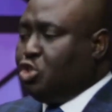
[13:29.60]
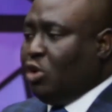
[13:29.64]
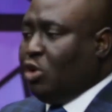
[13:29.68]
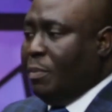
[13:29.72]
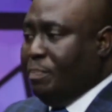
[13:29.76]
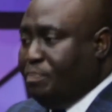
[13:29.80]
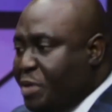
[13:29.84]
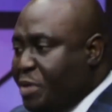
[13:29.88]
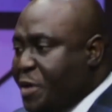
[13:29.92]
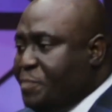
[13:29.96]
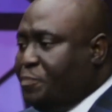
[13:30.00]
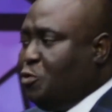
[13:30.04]

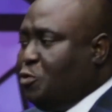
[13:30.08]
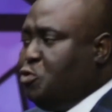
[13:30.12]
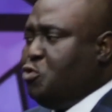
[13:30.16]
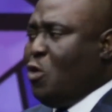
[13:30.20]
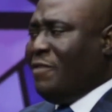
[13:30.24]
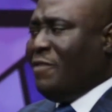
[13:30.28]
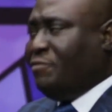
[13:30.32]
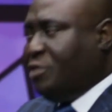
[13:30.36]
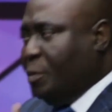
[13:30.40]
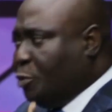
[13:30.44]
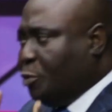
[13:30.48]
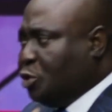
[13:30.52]
some people
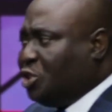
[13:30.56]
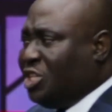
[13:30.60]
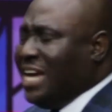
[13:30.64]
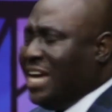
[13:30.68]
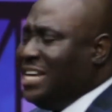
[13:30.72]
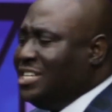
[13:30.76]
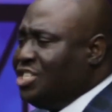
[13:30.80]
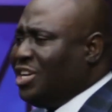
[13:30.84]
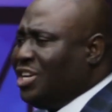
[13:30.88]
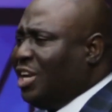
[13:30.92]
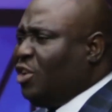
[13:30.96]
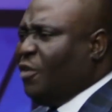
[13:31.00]
who have the
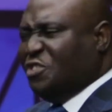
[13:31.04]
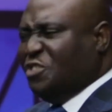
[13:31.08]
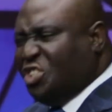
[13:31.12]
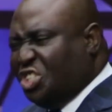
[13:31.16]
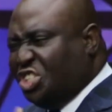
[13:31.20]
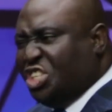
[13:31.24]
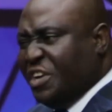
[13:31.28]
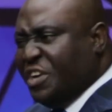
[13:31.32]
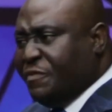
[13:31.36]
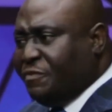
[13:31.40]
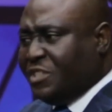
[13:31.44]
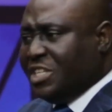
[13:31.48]
potential of
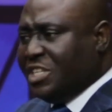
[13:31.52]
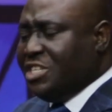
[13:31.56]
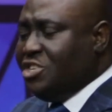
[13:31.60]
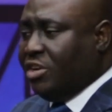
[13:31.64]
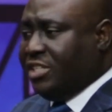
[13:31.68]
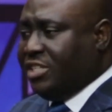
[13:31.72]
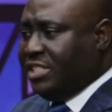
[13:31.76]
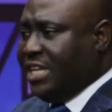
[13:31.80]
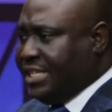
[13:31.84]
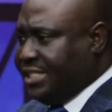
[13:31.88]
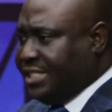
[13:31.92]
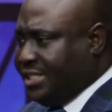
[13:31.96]
shifting
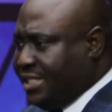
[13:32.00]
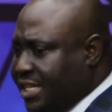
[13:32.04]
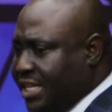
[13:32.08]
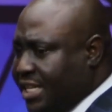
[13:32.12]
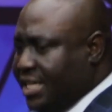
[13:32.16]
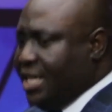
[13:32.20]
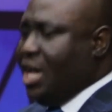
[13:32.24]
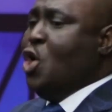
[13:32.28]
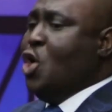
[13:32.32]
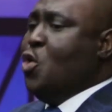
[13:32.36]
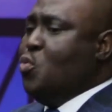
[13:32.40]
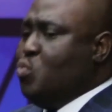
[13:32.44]
your
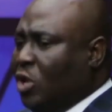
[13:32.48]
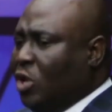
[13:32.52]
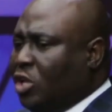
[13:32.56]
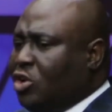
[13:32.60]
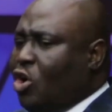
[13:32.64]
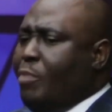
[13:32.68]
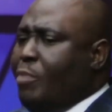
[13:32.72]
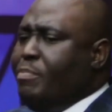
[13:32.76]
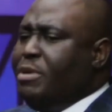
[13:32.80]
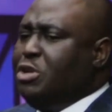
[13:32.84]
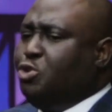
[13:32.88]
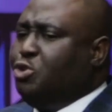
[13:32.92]
destiny will
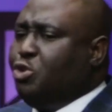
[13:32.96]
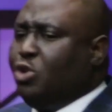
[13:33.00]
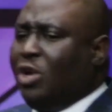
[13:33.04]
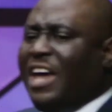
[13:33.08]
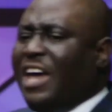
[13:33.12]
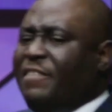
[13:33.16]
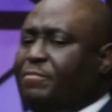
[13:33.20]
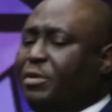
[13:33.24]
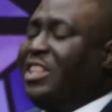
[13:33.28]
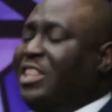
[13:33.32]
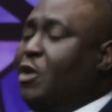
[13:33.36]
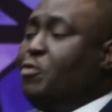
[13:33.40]
come into
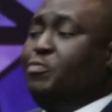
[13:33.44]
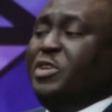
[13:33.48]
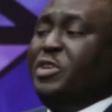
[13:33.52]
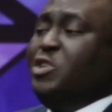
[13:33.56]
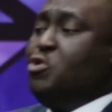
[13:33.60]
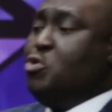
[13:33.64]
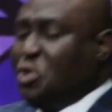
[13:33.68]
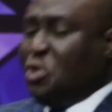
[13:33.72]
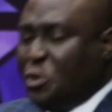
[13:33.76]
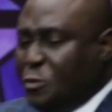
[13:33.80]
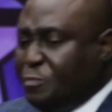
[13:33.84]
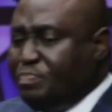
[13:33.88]
your life, but there will
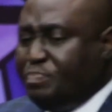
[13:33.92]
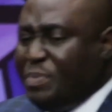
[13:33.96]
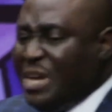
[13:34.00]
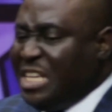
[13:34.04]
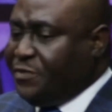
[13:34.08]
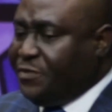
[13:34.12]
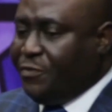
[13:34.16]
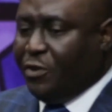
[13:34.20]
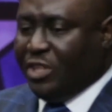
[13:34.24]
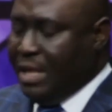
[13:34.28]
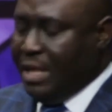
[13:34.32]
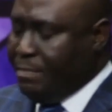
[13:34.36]
be no
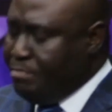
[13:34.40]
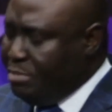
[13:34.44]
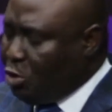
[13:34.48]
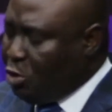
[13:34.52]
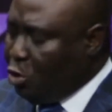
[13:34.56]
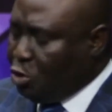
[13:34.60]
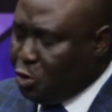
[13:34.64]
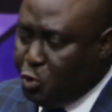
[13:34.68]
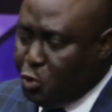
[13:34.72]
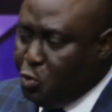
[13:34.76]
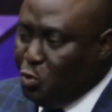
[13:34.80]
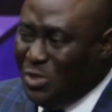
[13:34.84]
space for them
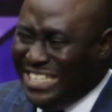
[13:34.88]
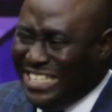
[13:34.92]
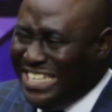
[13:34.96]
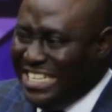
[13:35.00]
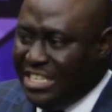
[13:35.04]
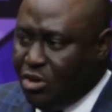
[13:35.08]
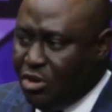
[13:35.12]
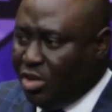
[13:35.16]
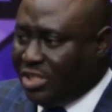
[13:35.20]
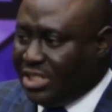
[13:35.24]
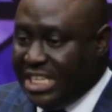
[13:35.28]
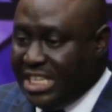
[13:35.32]
because you
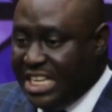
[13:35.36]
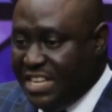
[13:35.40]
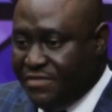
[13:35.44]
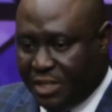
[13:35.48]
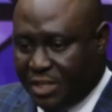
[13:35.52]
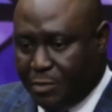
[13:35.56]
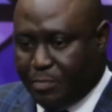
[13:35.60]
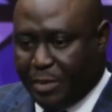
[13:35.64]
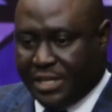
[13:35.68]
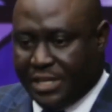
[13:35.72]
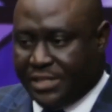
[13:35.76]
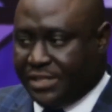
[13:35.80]
did not
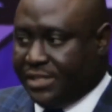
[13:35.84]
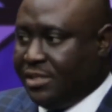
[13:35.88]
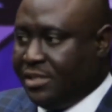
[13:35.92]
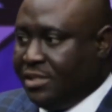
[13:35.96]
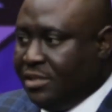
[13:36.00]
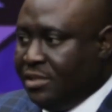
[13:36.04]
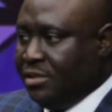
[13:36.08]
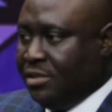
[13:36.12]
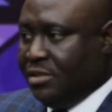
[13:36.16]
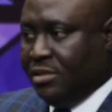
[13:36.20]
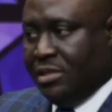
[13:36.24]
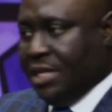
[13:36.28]
leave space.
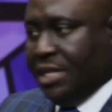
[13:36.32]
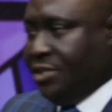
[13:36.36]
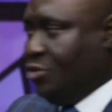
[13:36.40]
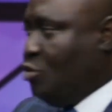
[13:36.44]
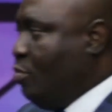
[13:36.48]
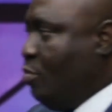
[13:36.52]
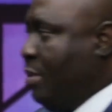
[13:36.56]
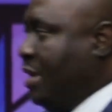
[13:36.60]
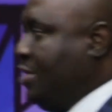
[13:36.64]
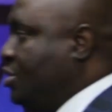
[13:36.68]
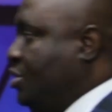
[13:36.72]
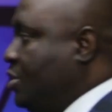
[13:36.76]

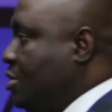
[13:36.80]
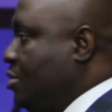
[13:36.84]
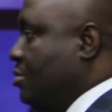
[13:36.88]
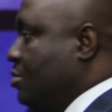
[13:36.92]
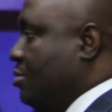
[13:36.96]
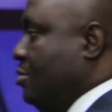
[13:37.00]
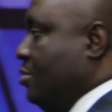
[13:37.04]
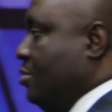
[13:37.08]
There's no margin.